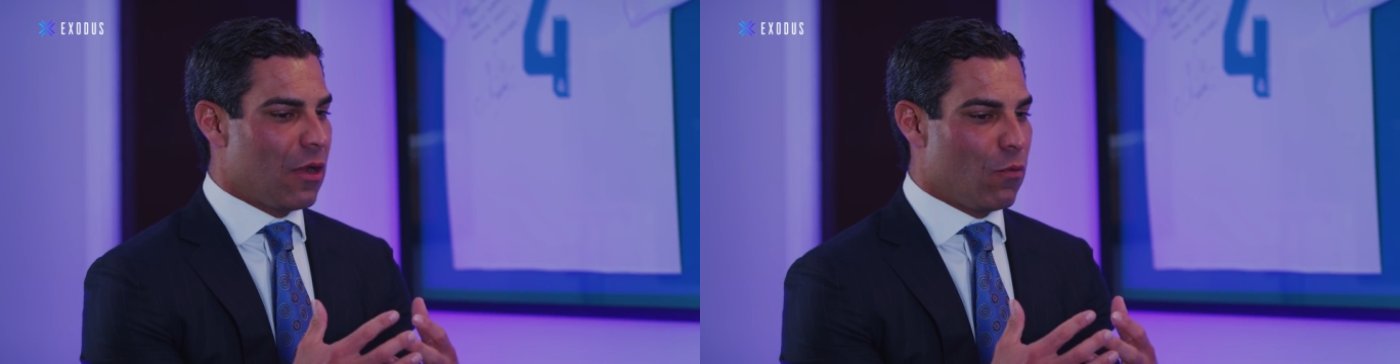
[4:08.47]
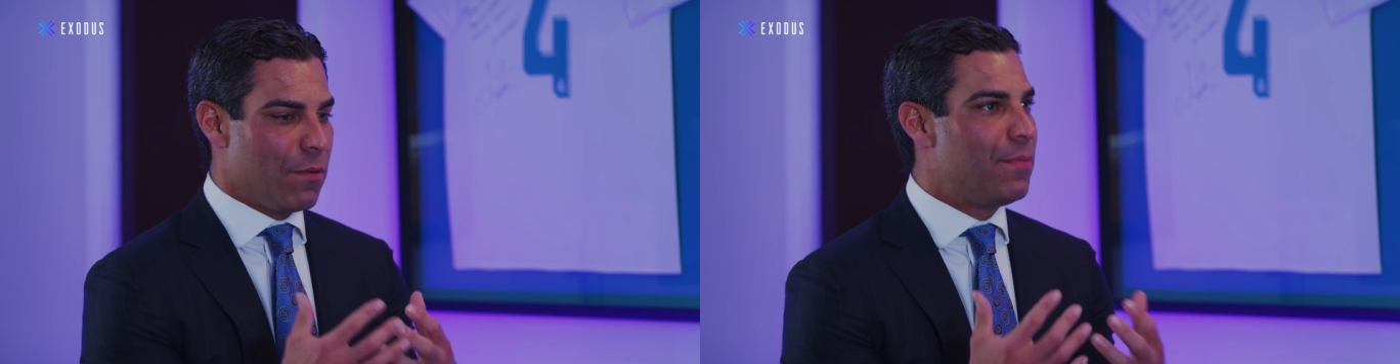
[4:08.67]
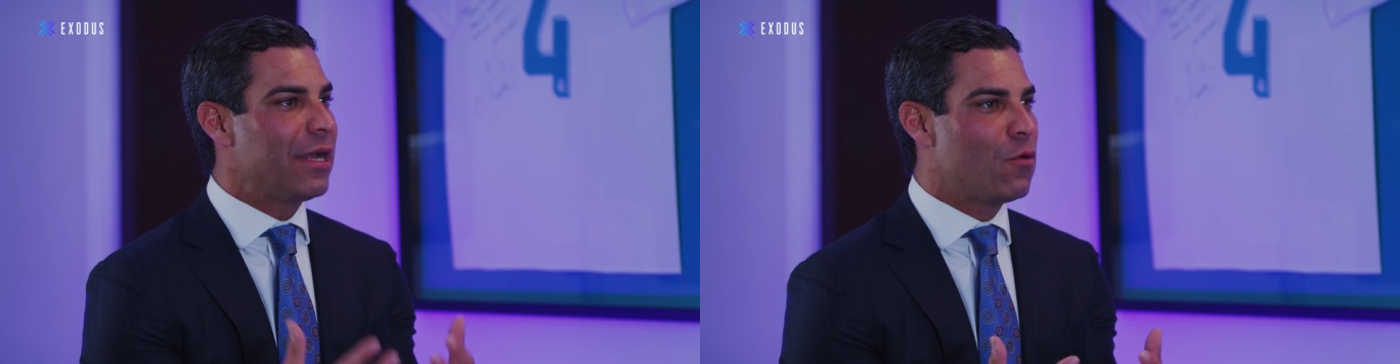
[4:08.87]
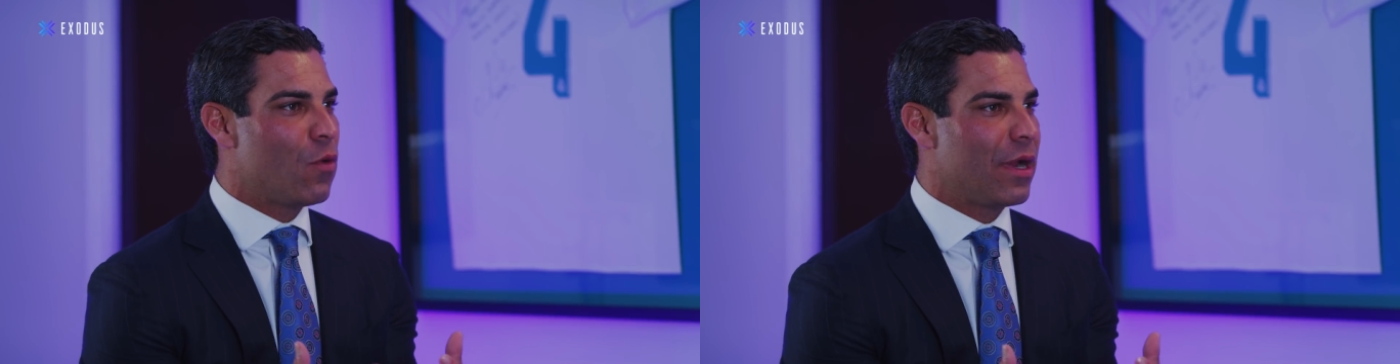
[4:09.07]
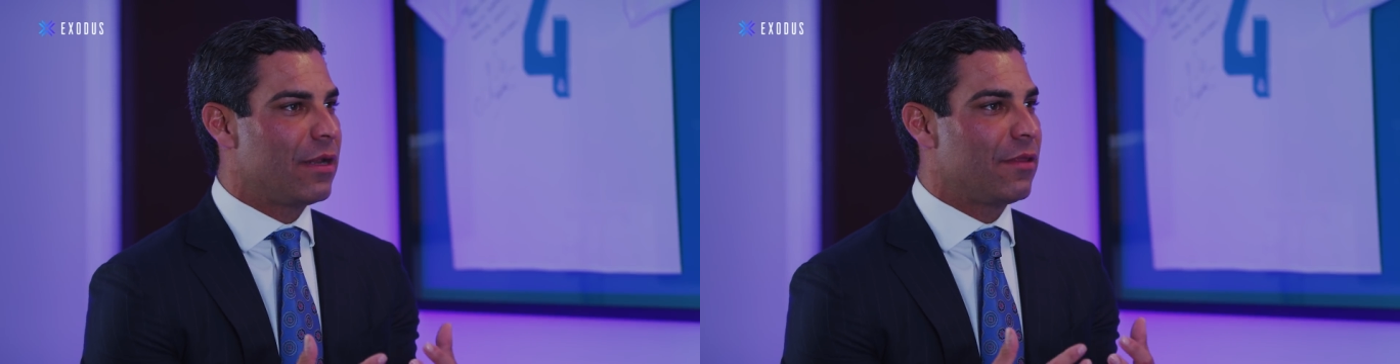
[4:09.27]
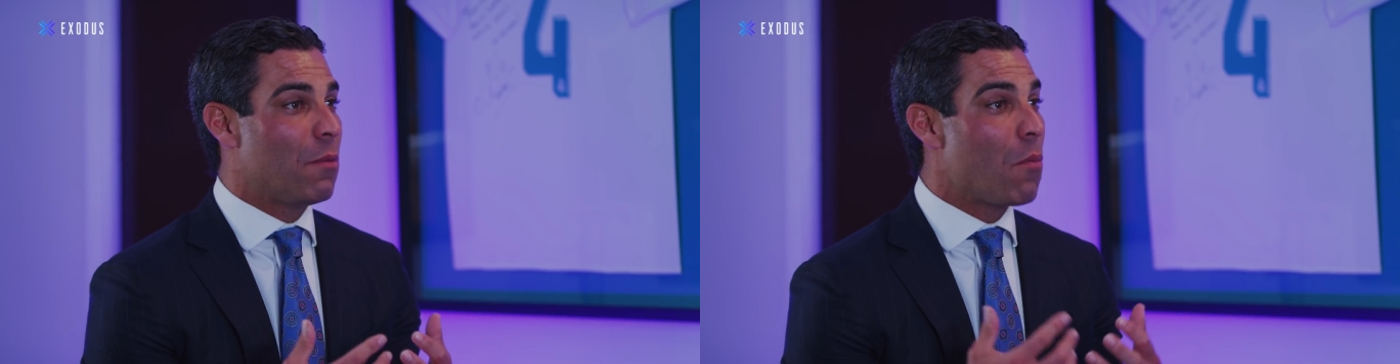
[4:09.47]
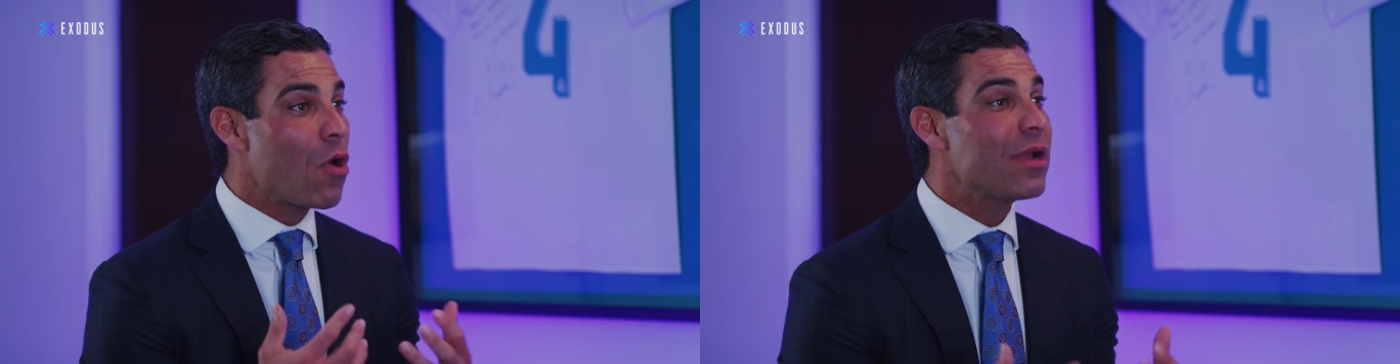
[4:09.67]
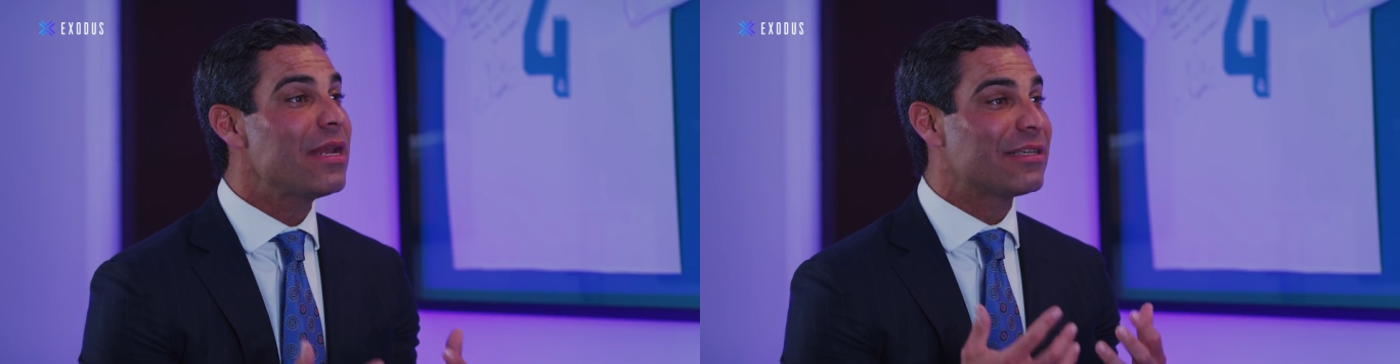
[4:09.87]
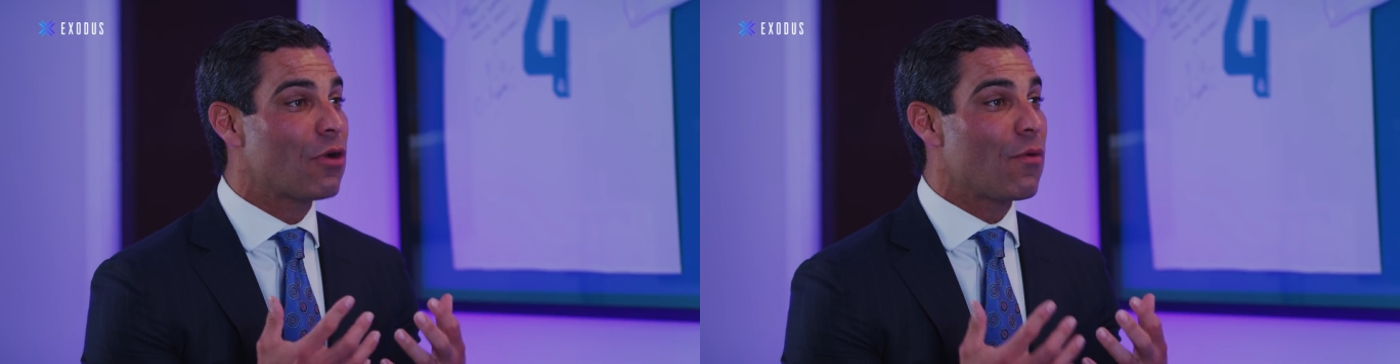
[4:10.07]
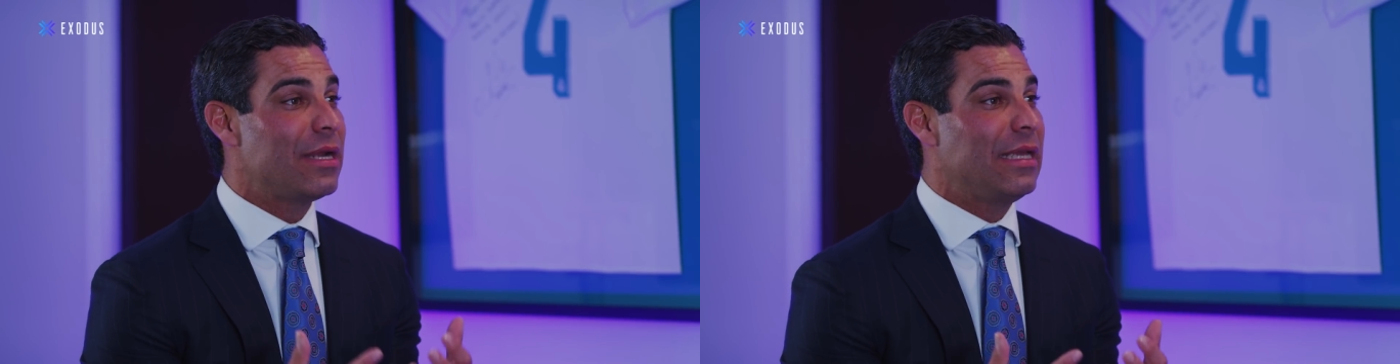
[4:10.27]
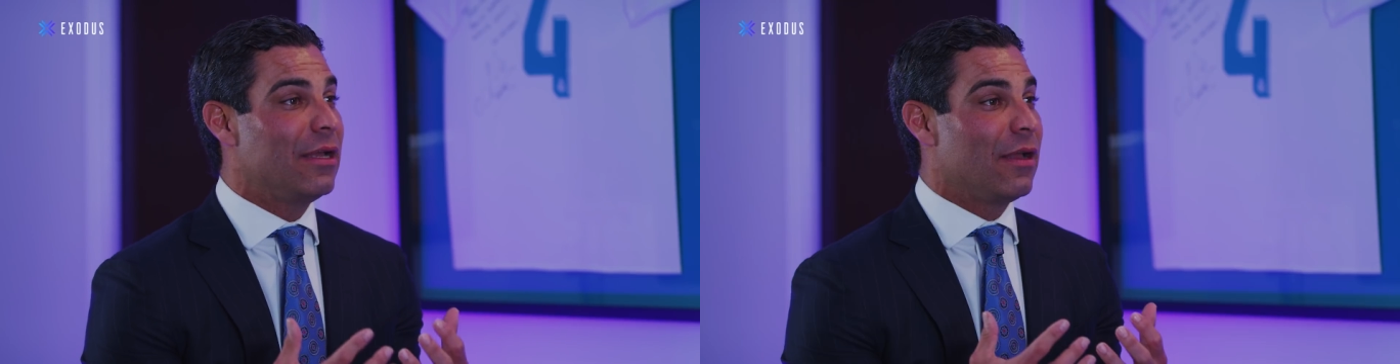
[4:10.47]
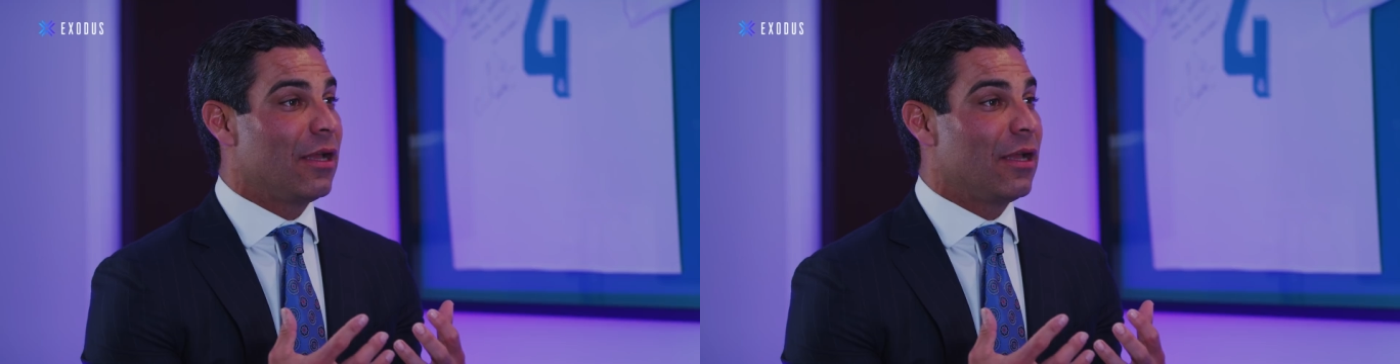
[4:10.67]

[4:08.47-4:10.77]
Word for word: with Bitcoin, the market has already